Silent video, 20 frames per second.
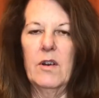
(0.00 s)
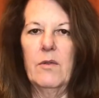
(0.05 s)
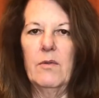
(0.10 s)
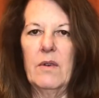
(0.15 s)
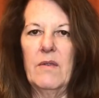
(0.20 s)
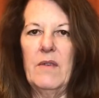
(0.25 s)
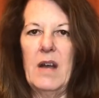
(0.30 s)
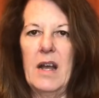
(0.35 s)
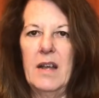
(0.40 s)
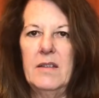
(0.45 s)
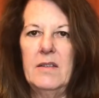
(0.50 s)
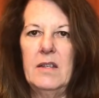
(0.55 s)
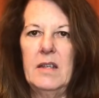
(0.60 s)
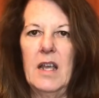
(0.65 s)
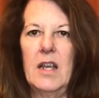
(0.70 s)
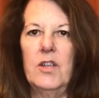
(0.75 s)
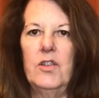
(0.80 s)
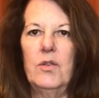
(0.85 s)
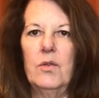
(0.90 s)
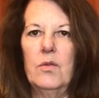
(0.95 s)
revised
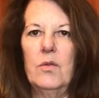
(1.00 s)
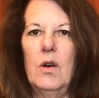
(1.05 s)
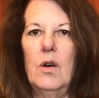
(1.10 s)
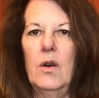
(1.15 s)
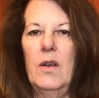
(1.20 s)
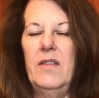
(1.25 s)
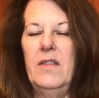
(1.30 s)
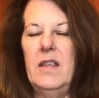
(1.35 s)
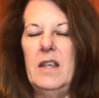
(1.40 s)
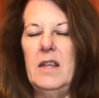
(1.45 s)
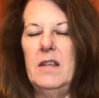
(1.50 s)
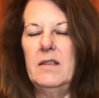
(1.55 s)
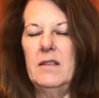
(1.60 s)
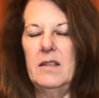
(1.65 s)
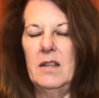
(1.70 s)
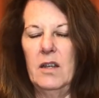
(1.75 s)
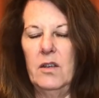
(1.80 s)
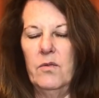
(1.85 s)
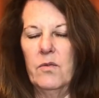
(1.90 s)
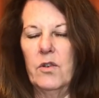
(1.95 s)
schedule on the
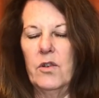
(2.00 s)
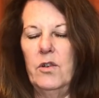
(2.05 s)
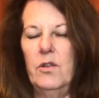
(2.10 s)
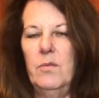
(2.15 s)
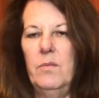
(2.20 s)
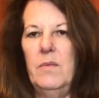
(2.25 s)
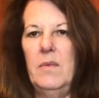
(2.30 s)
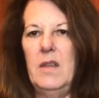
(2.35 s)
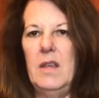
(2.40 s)
sunroom,